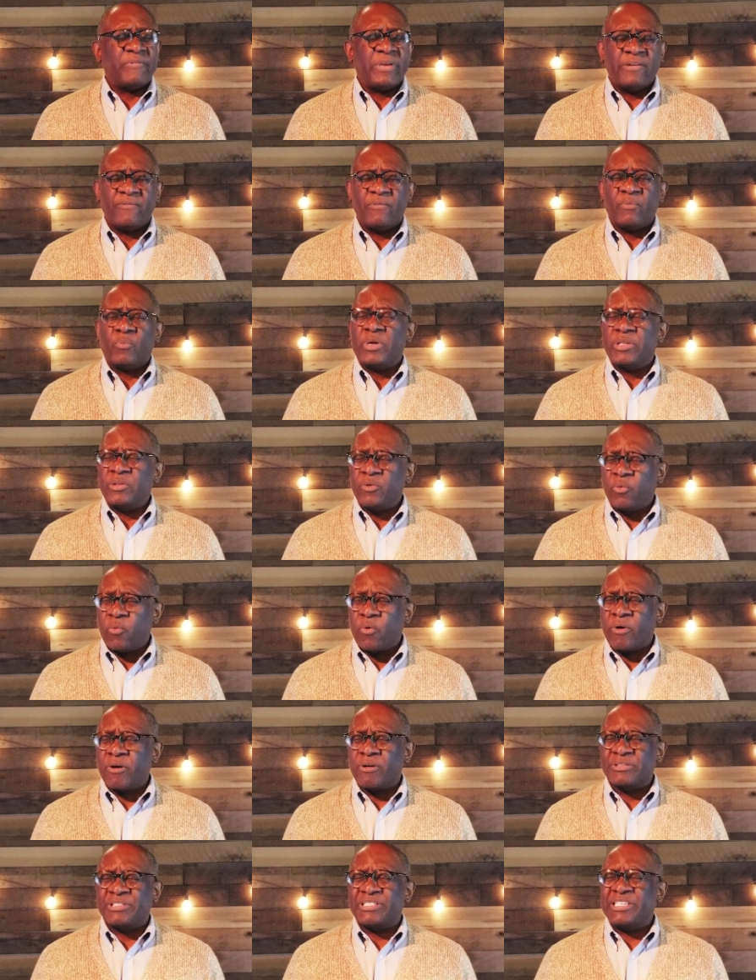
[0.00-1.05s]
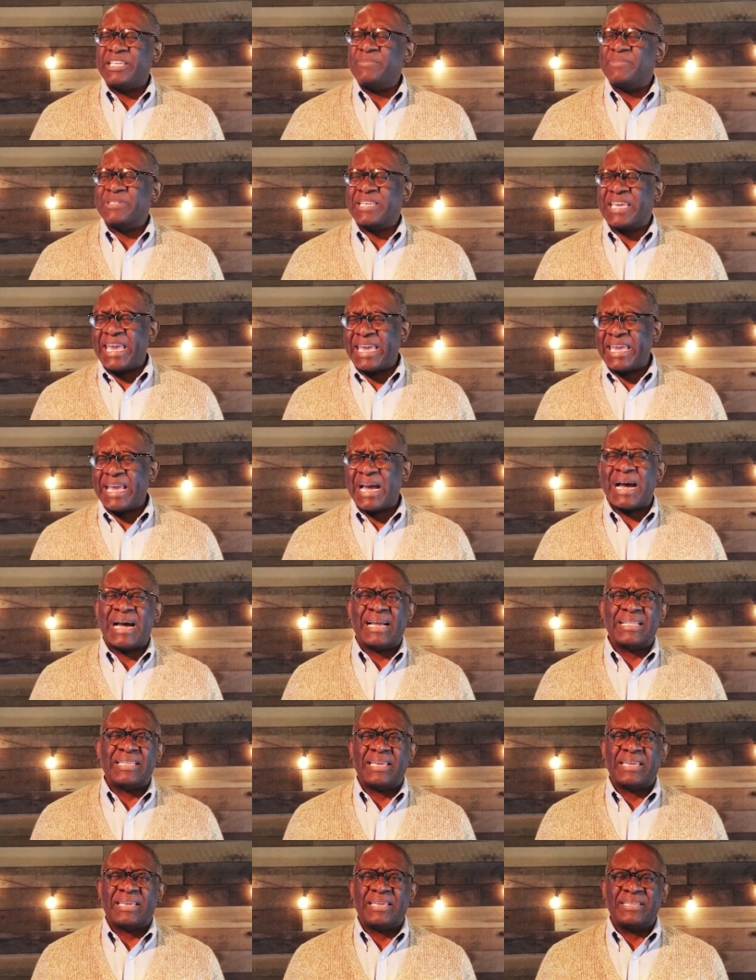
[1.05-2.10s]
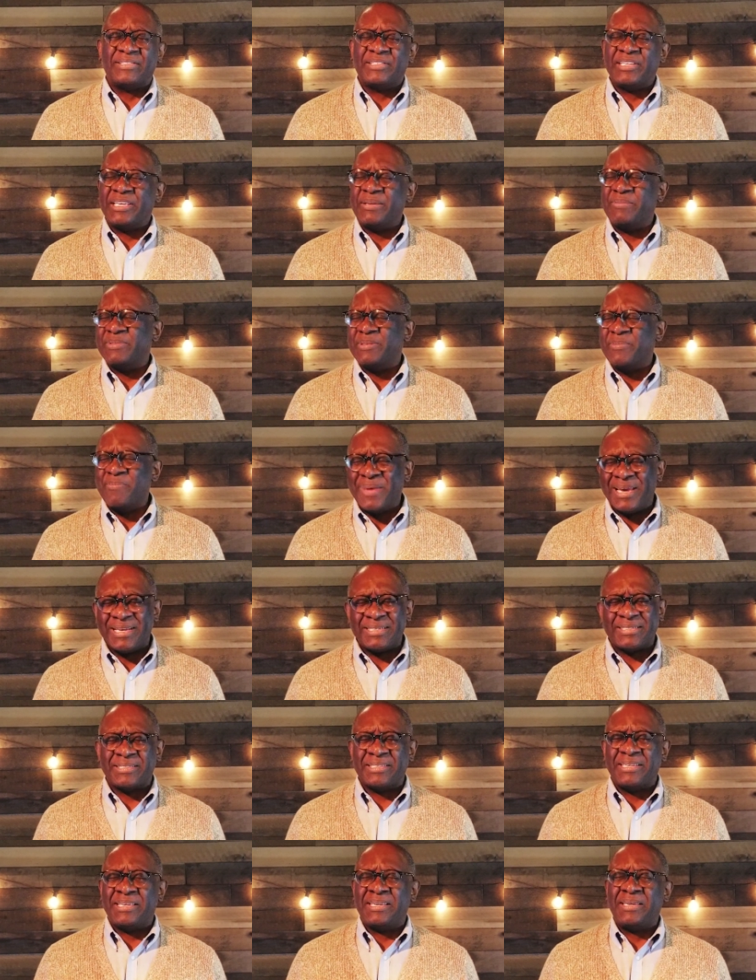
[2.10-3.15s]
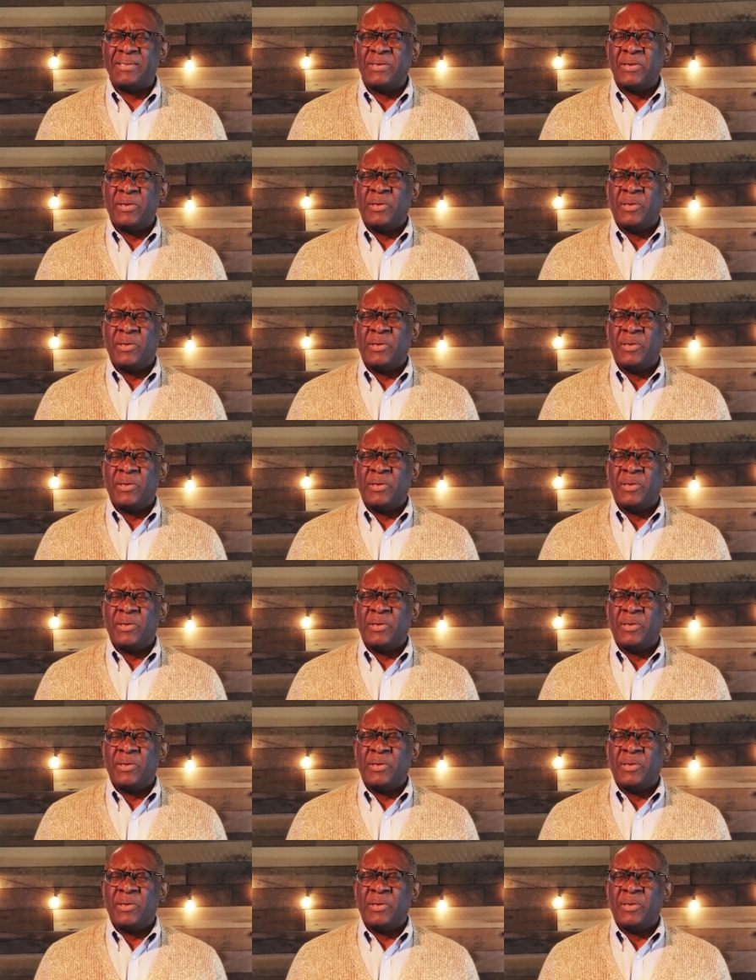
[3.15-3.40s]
even when the world seems chaotic, it seems messy,